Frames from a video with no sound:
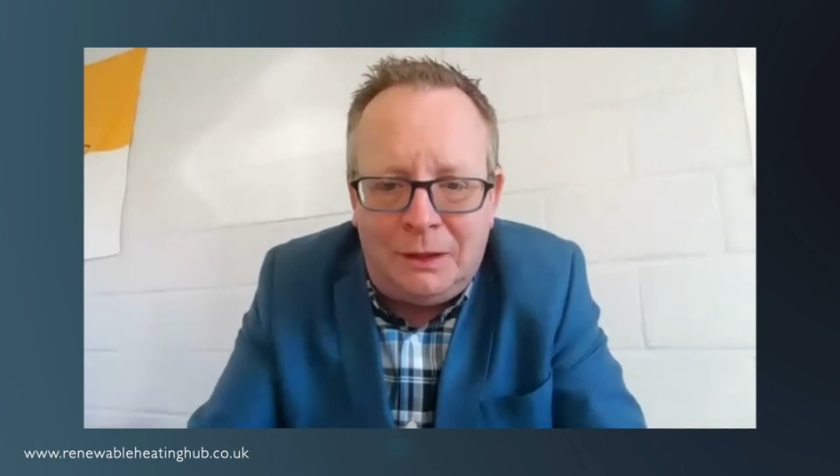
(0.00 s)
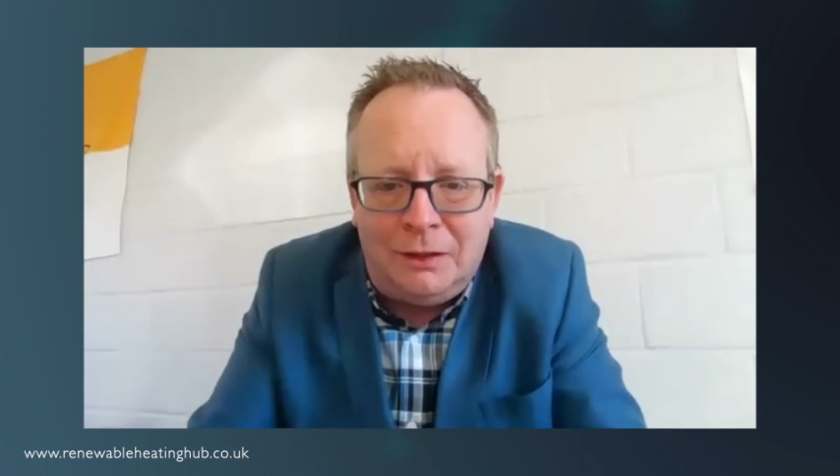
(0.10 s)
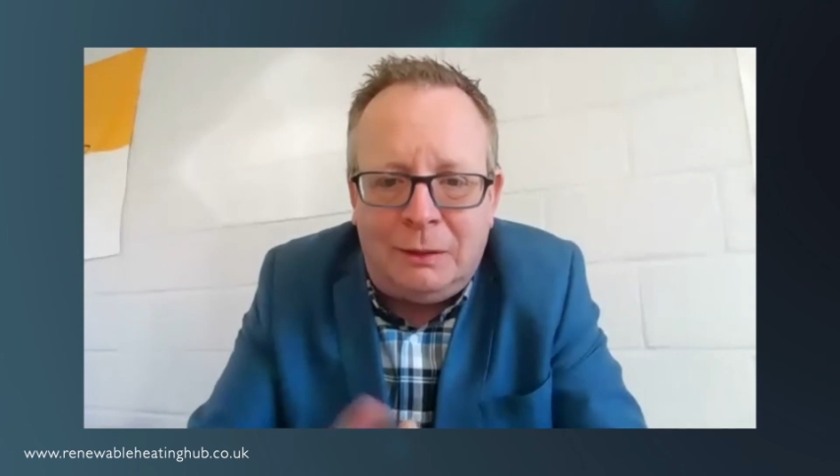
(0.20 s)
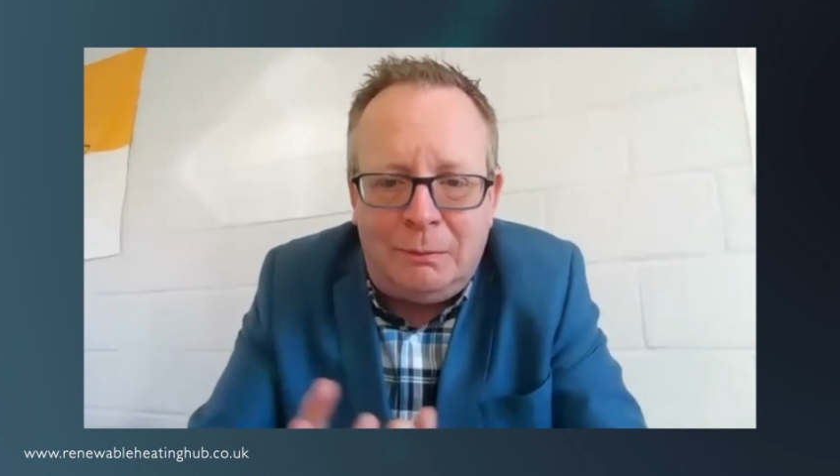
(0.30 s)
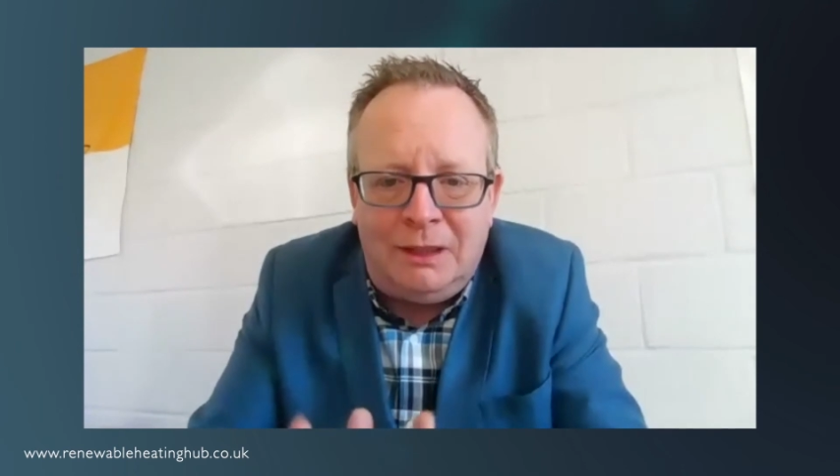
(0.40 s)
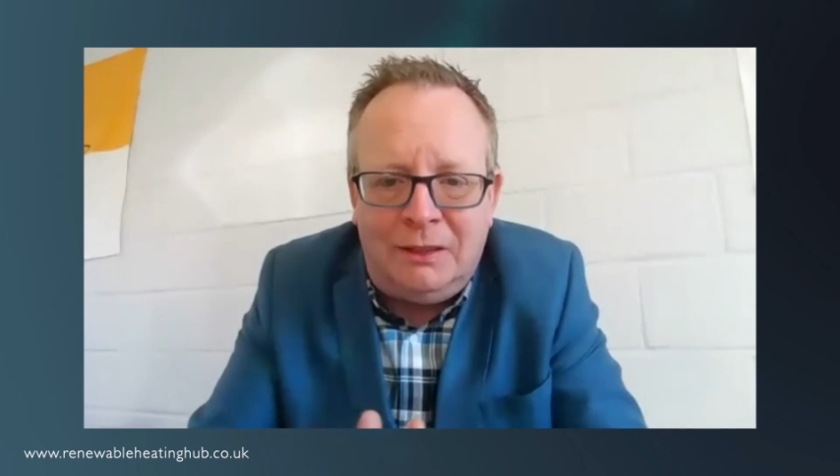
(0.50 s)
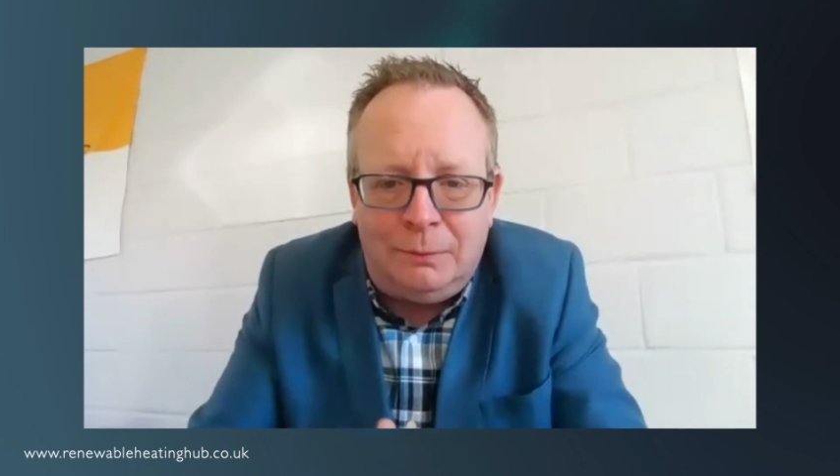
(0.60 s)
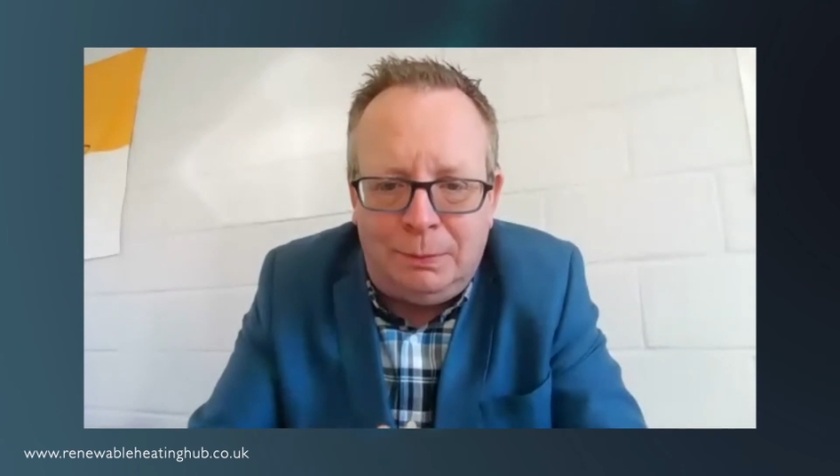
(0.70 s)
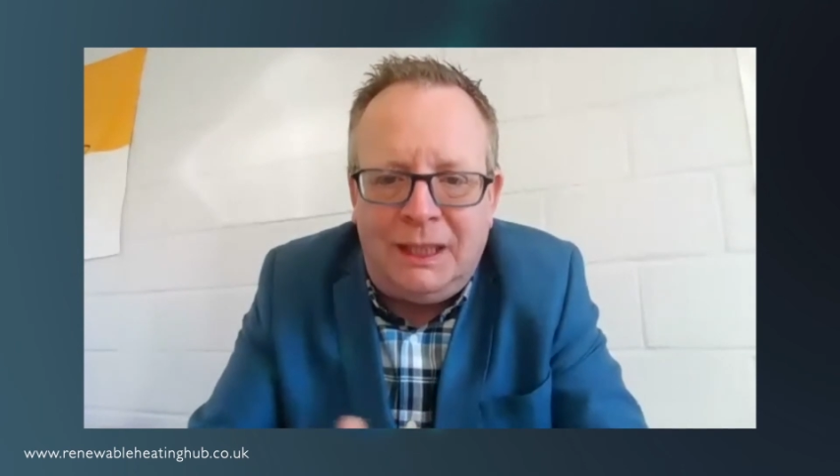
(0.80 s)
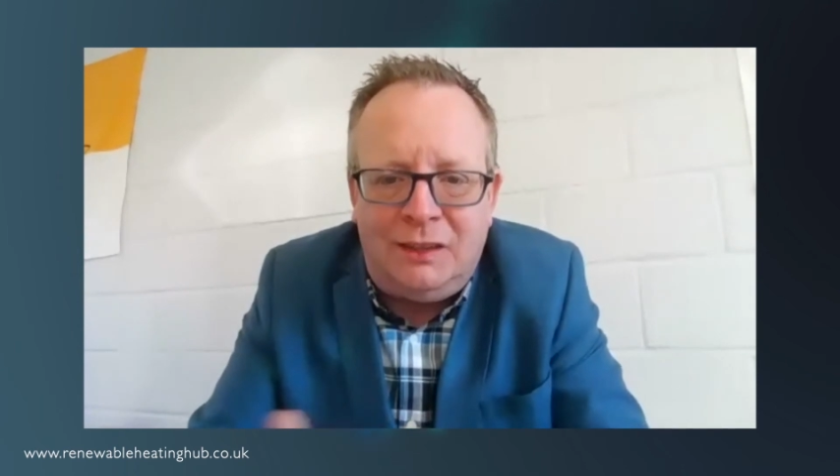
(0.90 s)
and somebody
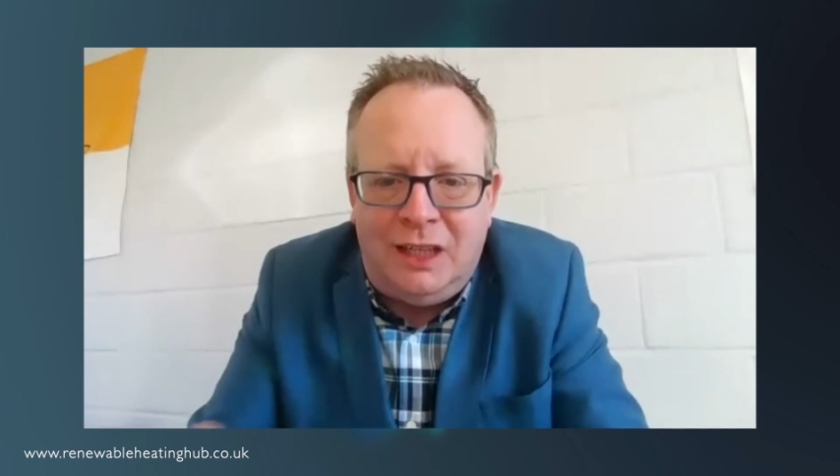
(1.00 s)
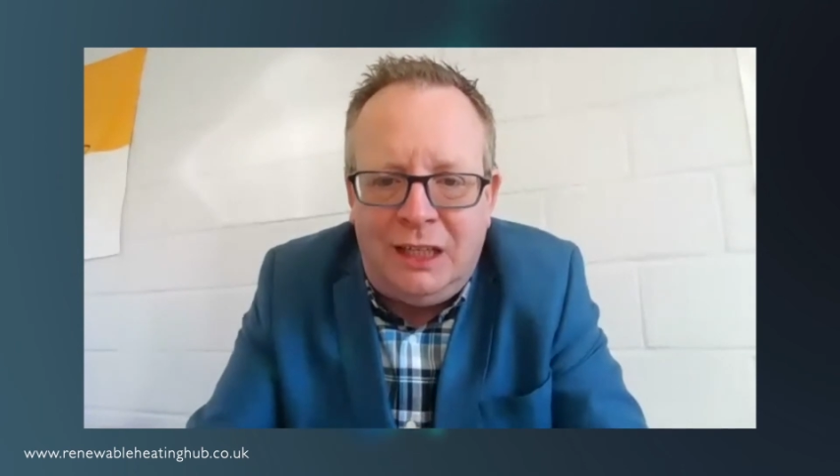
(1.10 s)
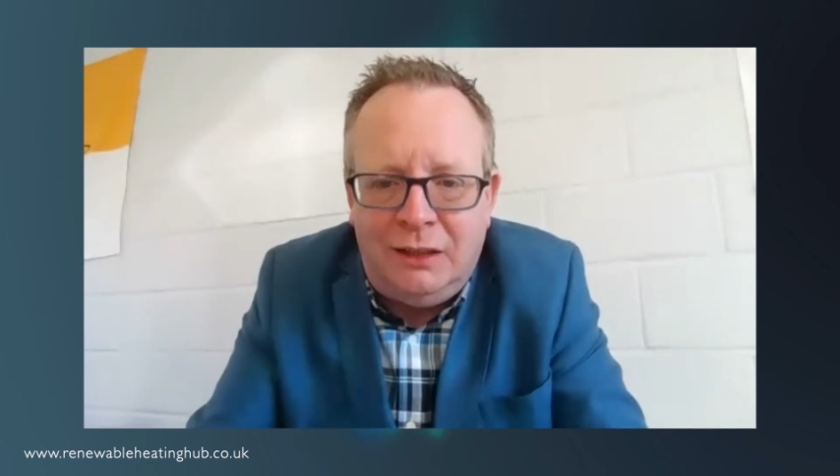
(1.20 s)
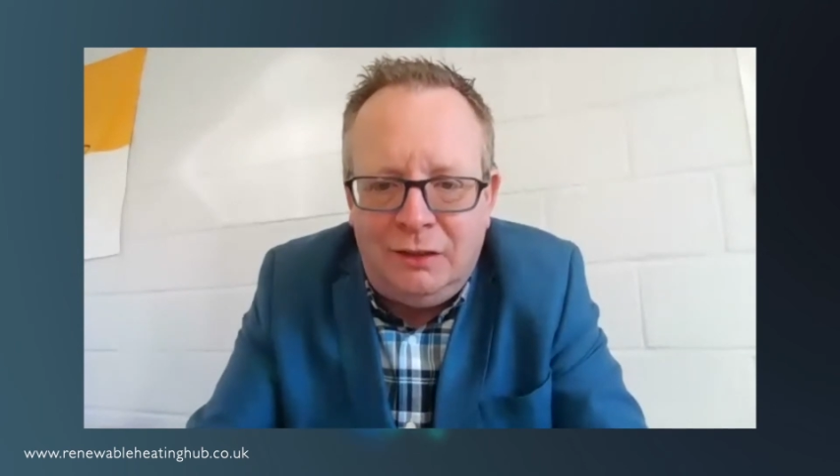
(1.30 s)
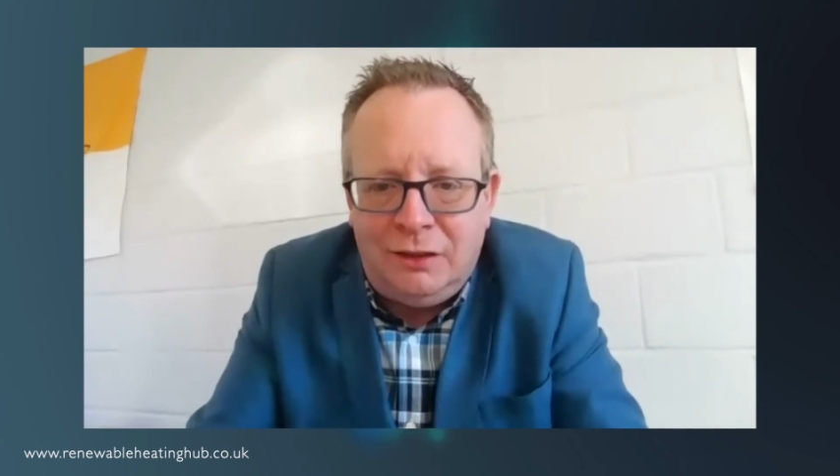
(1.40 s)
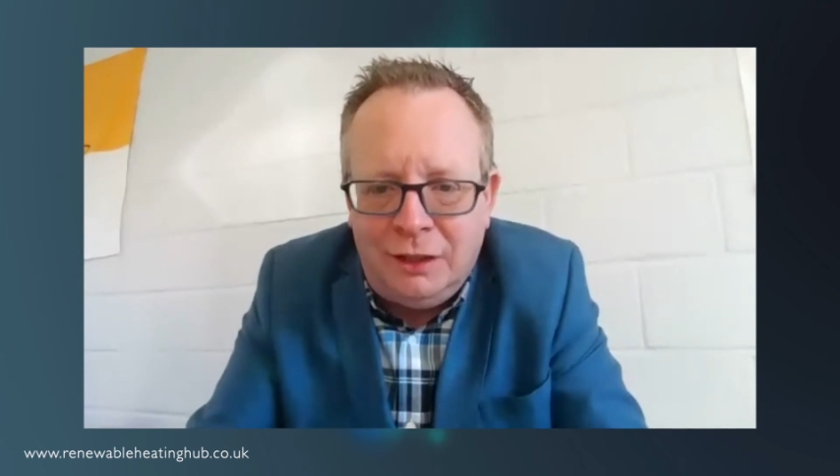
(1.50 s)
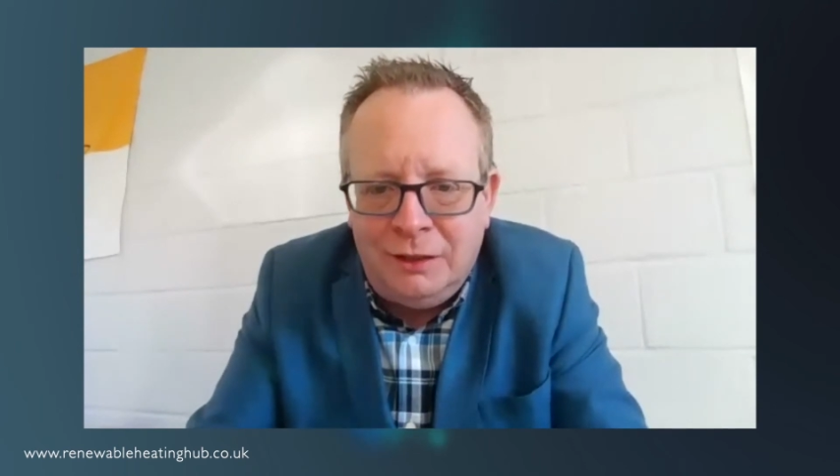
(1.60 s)
split it in two.